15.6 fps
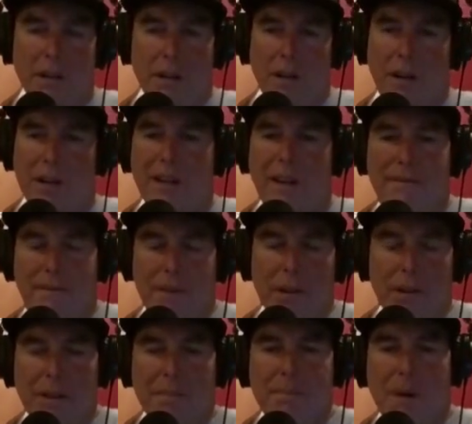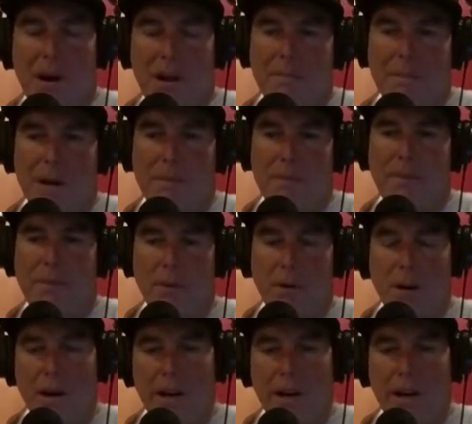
Because I felt them bottom out before.